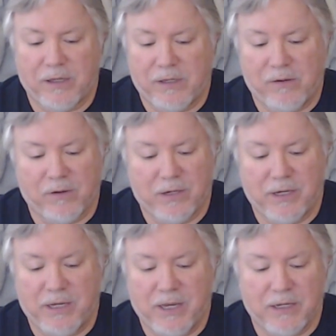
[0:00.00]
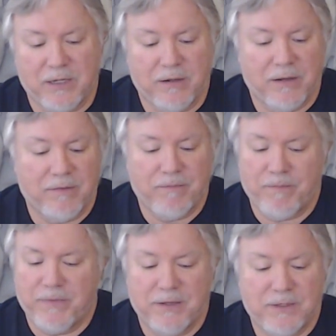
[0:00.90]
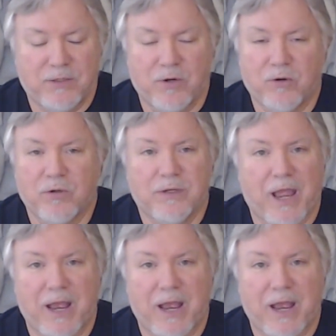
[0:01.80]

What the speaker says: You're going to get certain